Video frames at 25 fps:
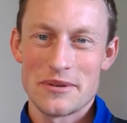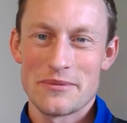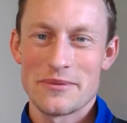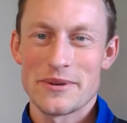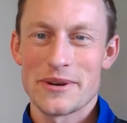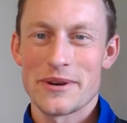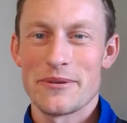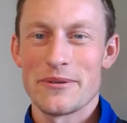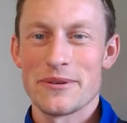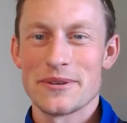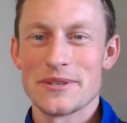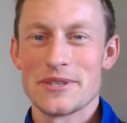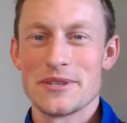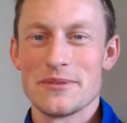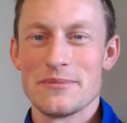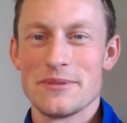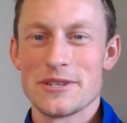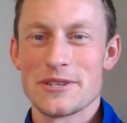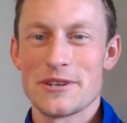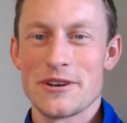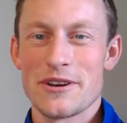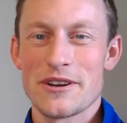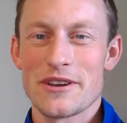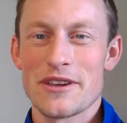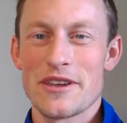we're going to be
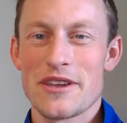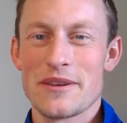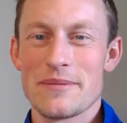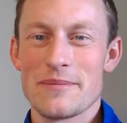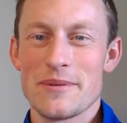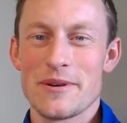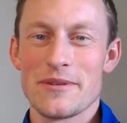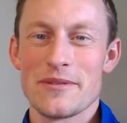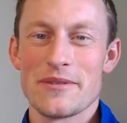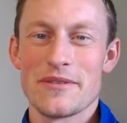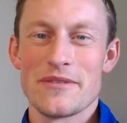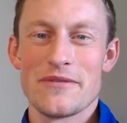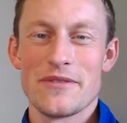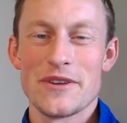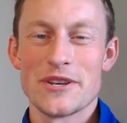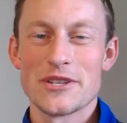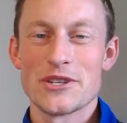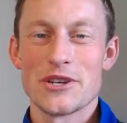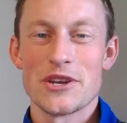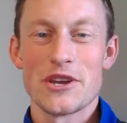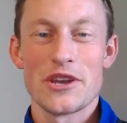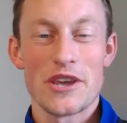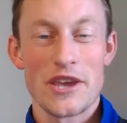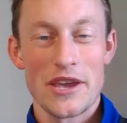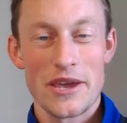talking about
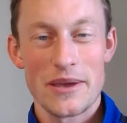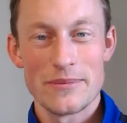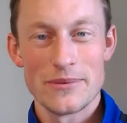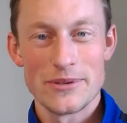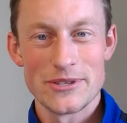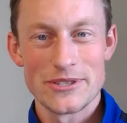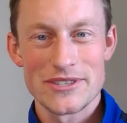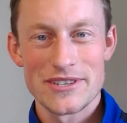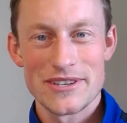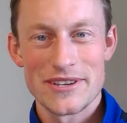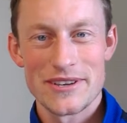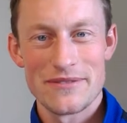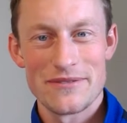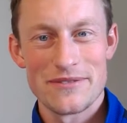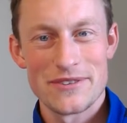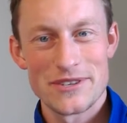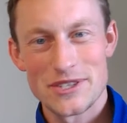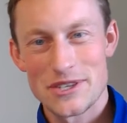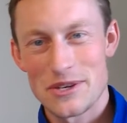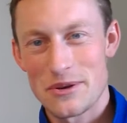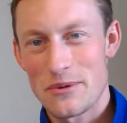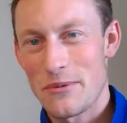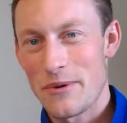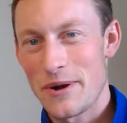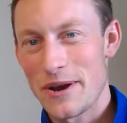fishing cables and
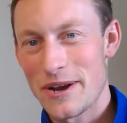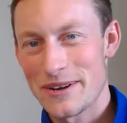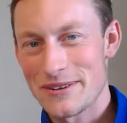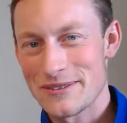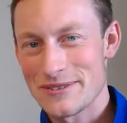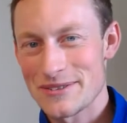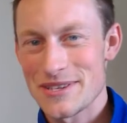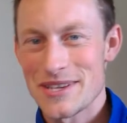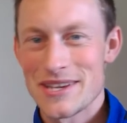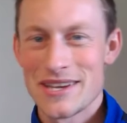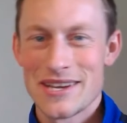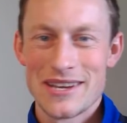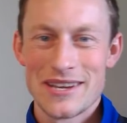fishing wires